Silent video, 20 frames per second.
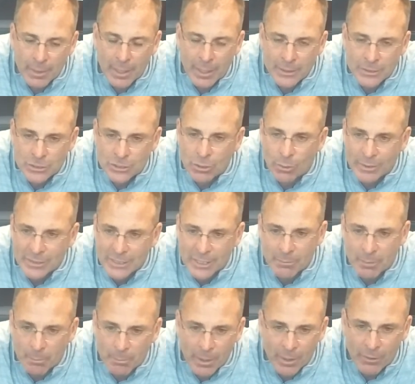I know he's
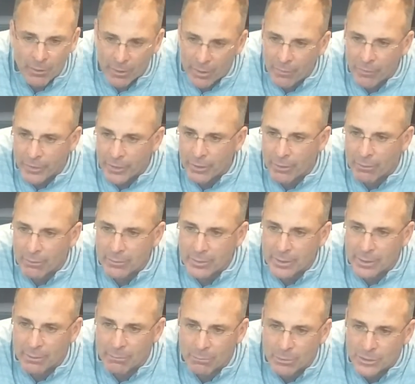going to be better another year.
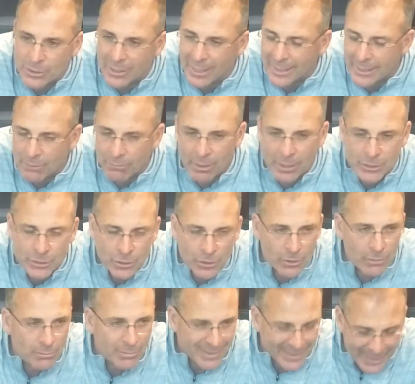You know, would you like to
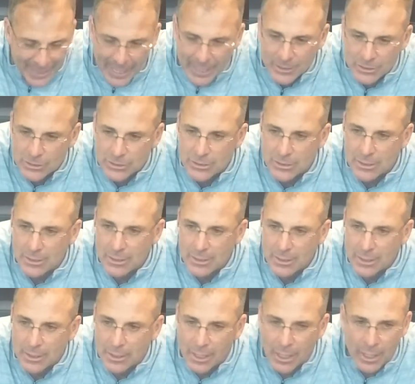redshirt him? Yes.
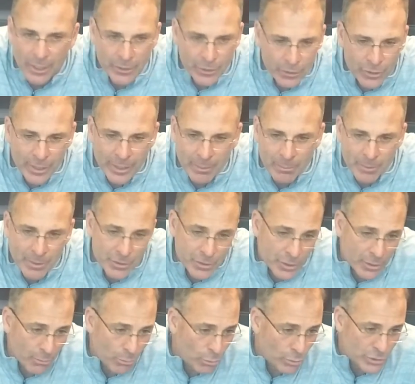Do you need him
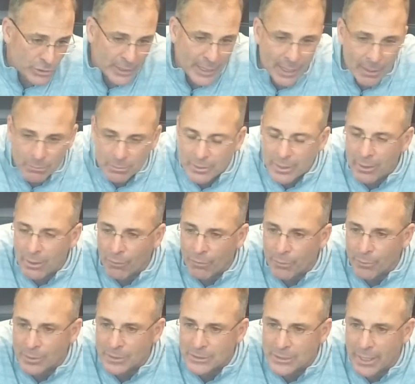this year? We'll see how
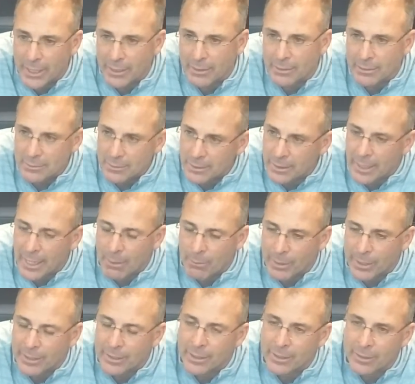healthy we stay and how
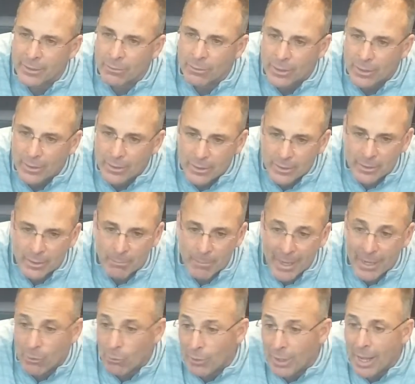we continue to
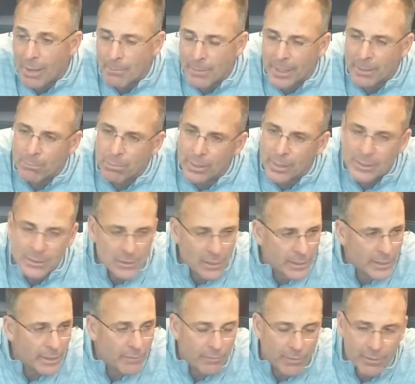make or not make plays
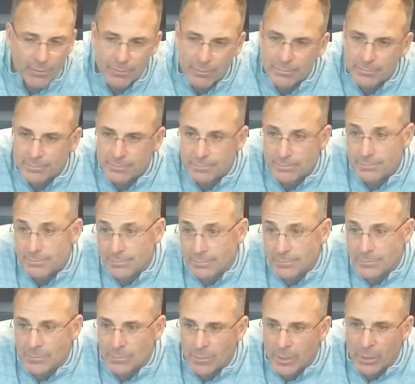on defense.
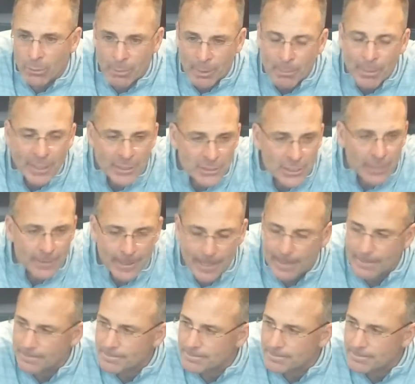It'll be based on